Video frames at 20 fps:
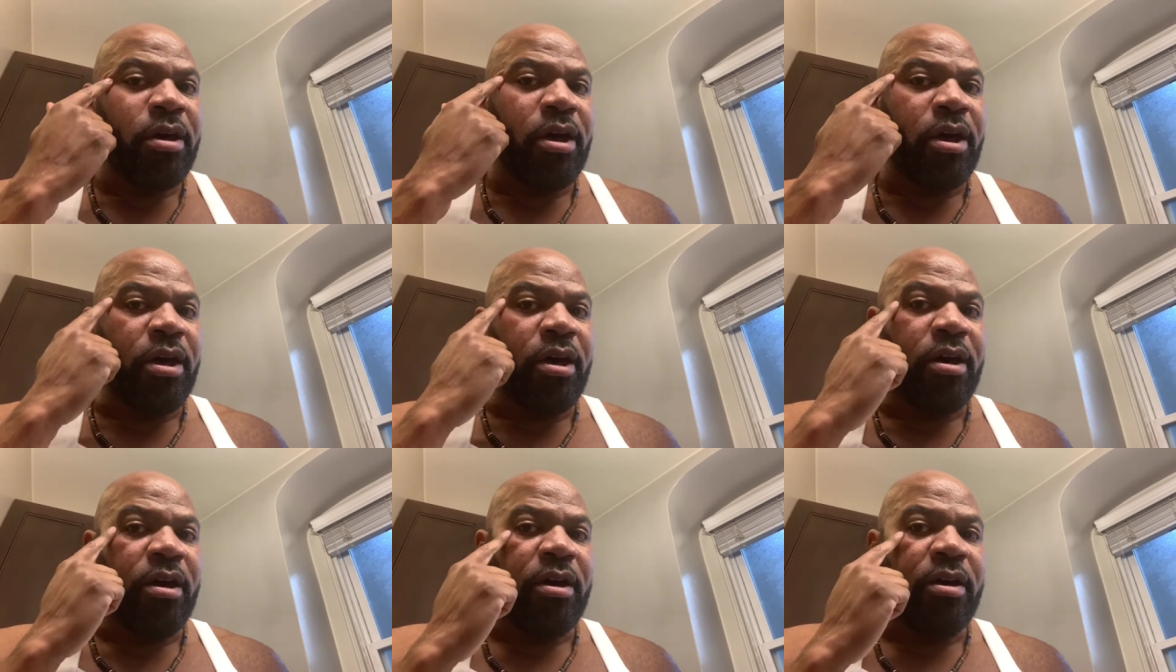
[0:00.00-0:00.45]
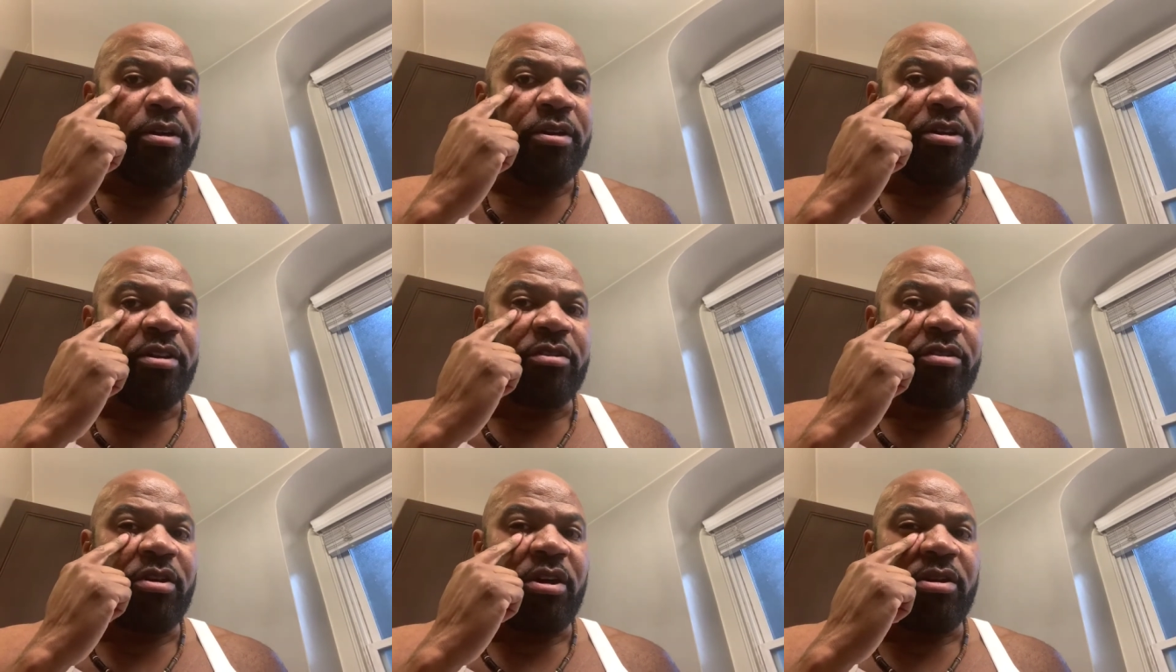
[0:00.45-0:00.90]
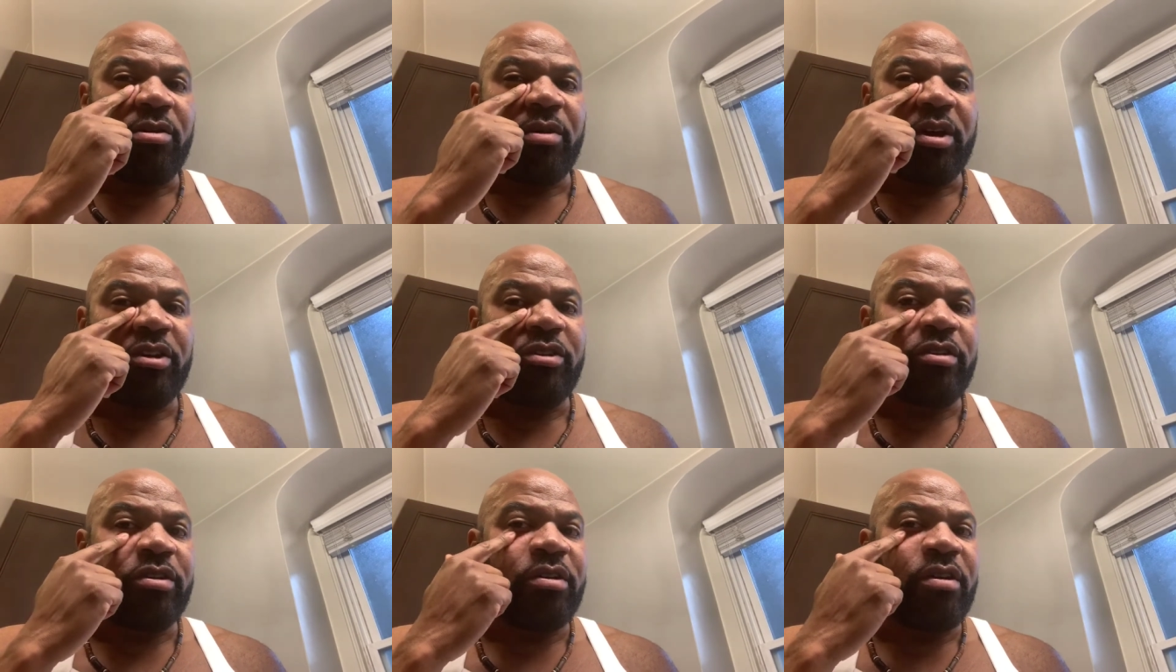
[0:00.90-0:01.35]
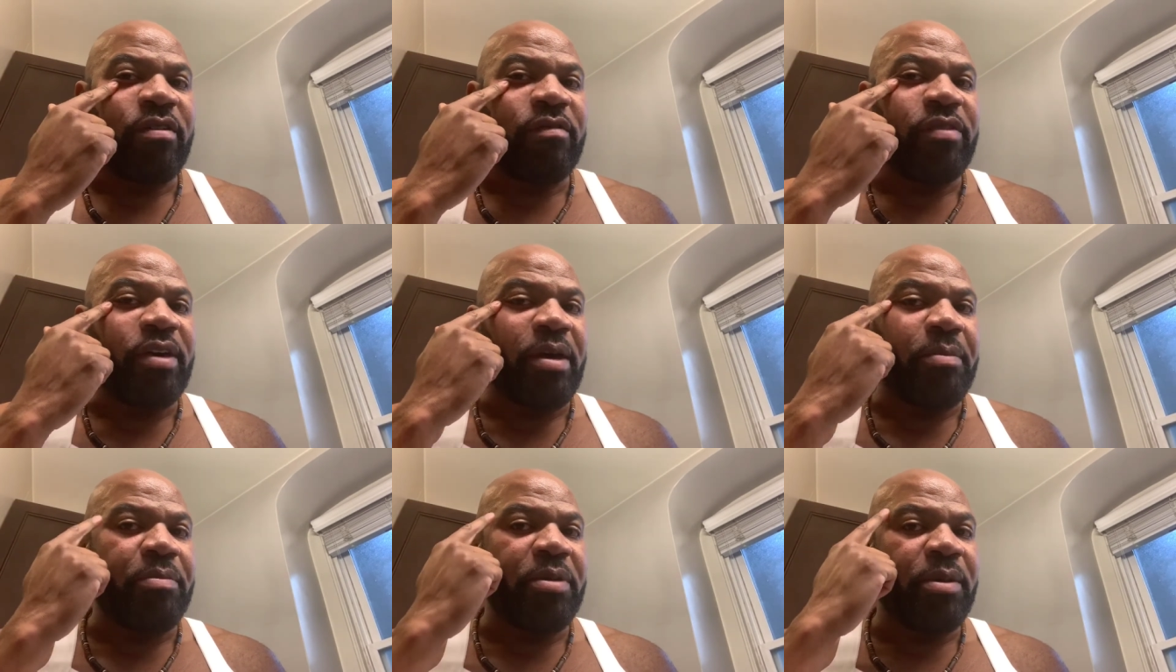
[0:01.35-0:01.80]
uh, discoloration of
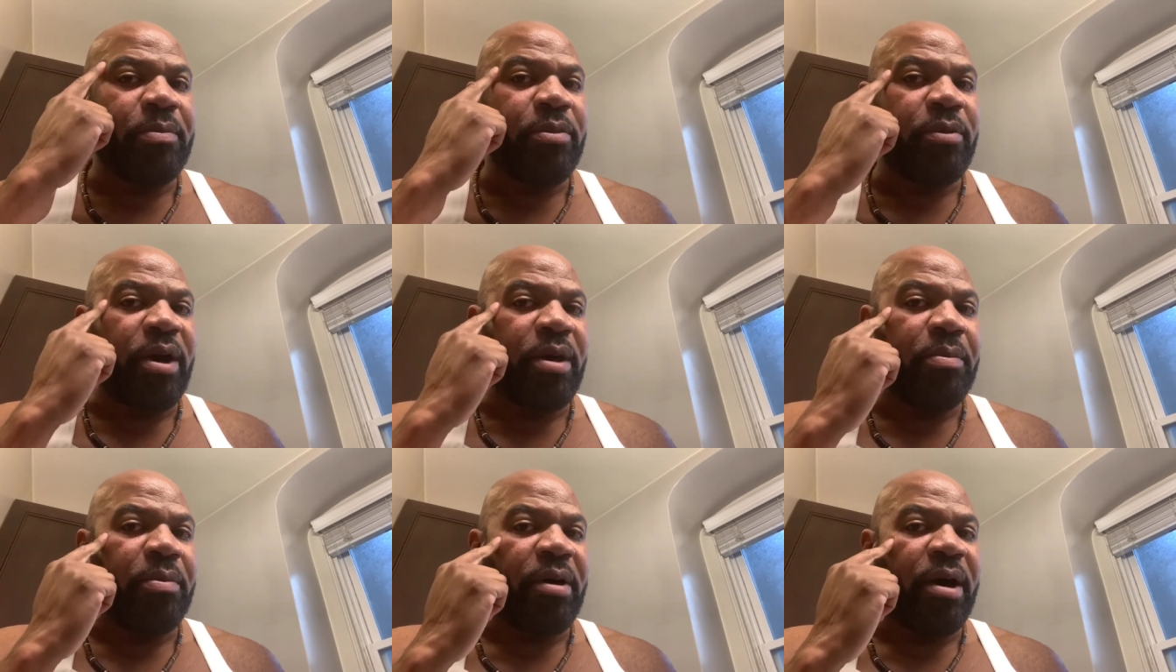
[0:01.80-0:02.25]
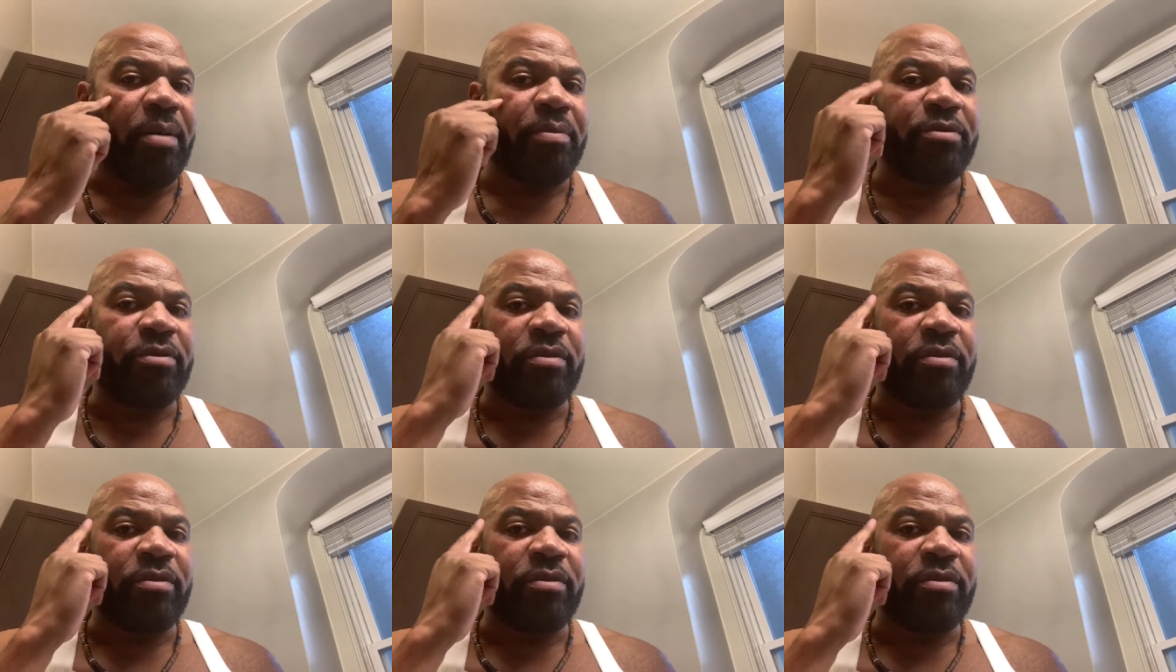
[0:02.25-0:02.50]
that pimple I popped.